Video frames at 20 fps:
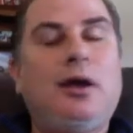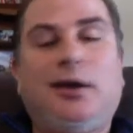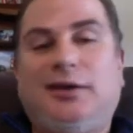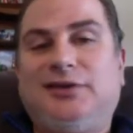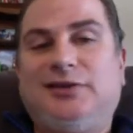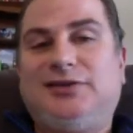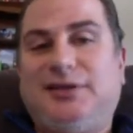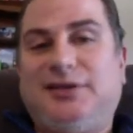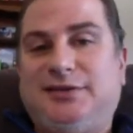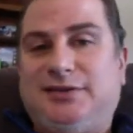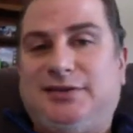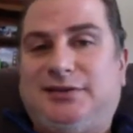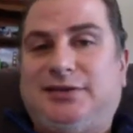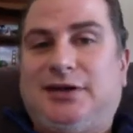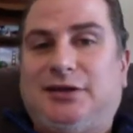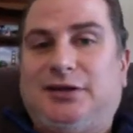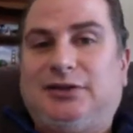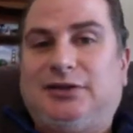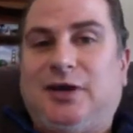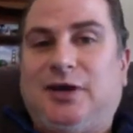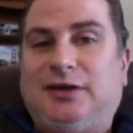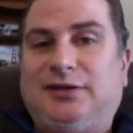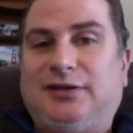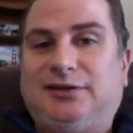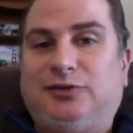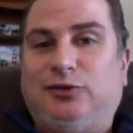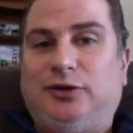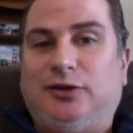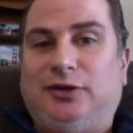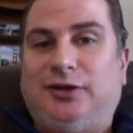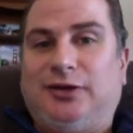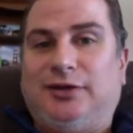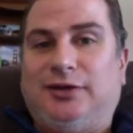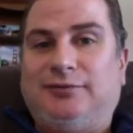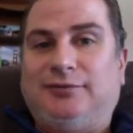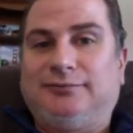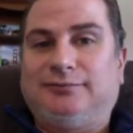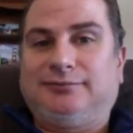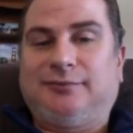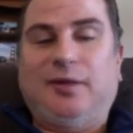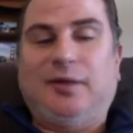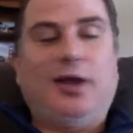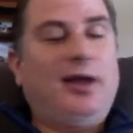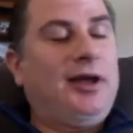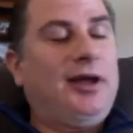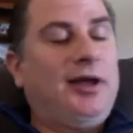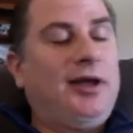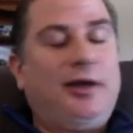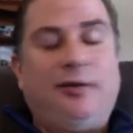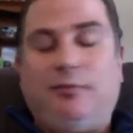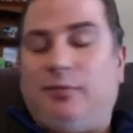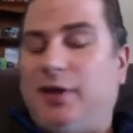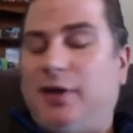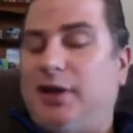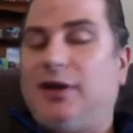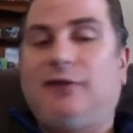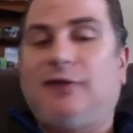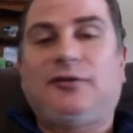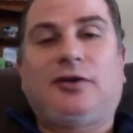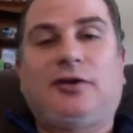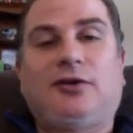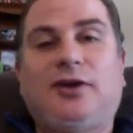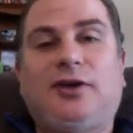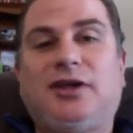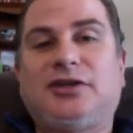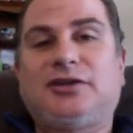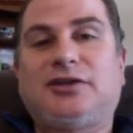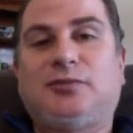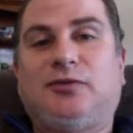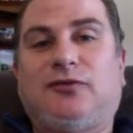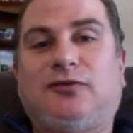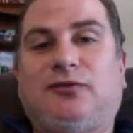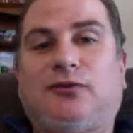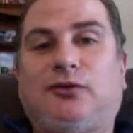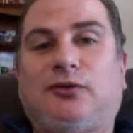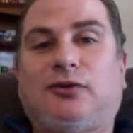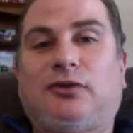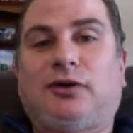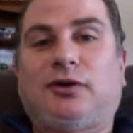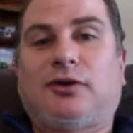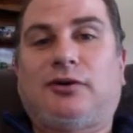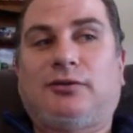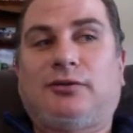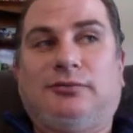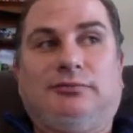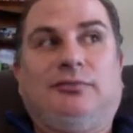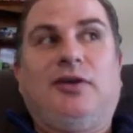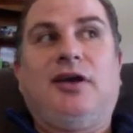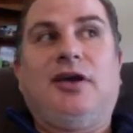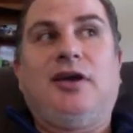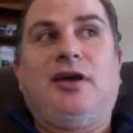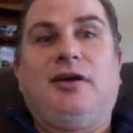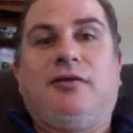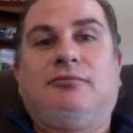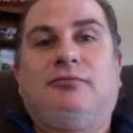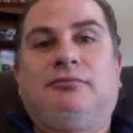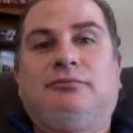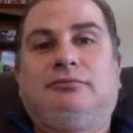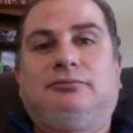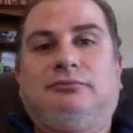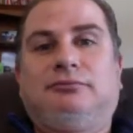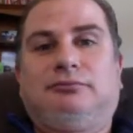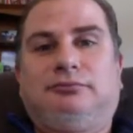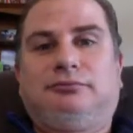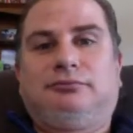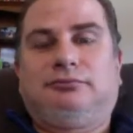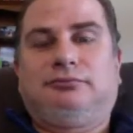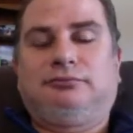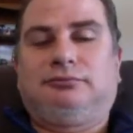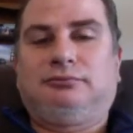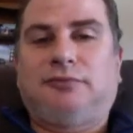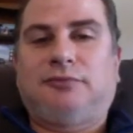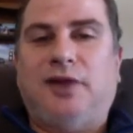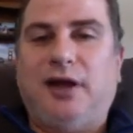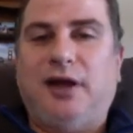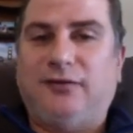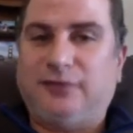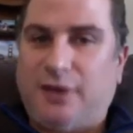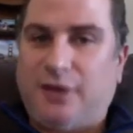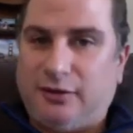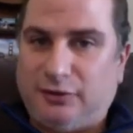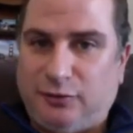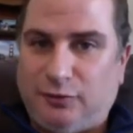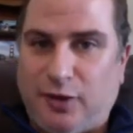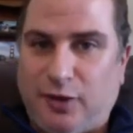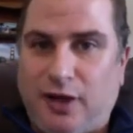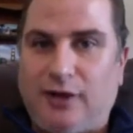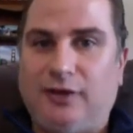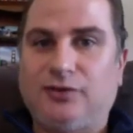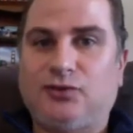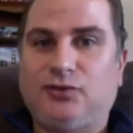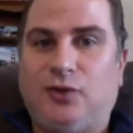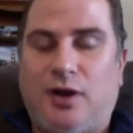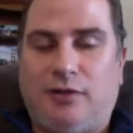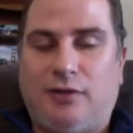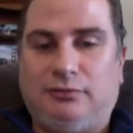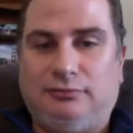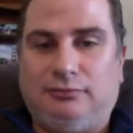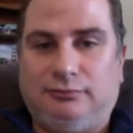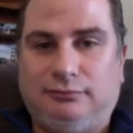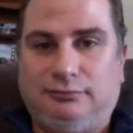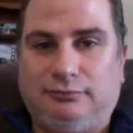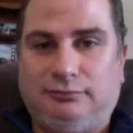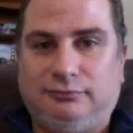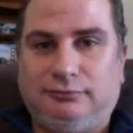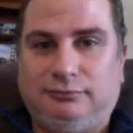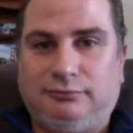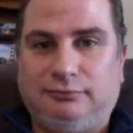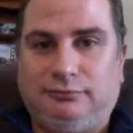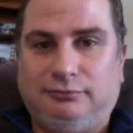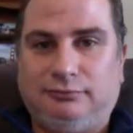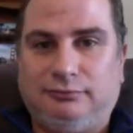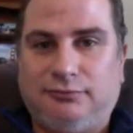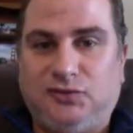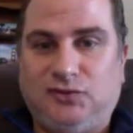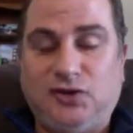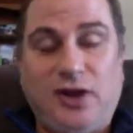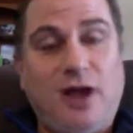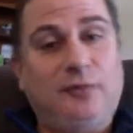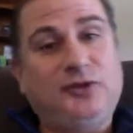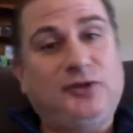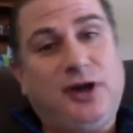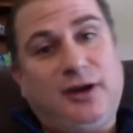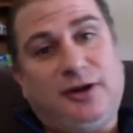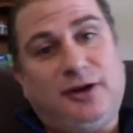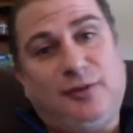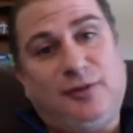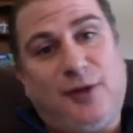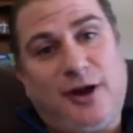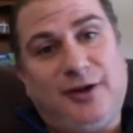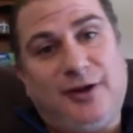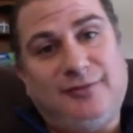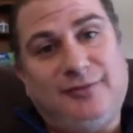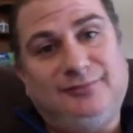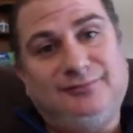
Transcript: Jesus talked about this ability. Many of the greats before him have talked about it as well. So now I'm talking about it.